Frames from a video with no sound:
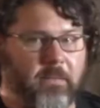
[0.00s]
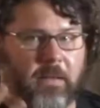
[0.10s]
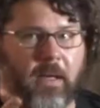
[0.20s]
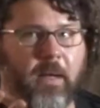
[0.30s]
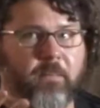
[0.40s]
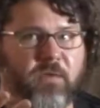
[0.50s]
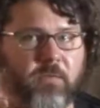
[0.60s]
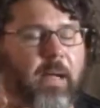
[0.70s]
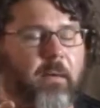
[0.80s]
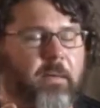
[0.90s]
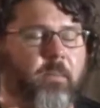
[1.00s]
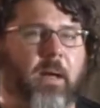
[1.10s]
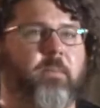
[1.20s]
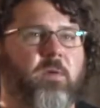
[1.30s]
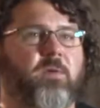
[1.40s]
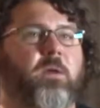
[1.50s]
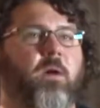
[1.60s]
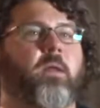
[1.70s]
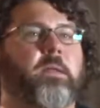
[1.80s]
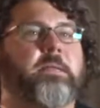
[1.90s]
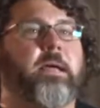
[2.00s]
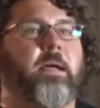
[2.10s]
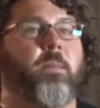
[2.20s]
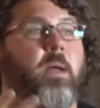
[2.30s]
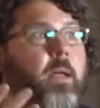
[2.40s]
I'm surrounded by music all the time.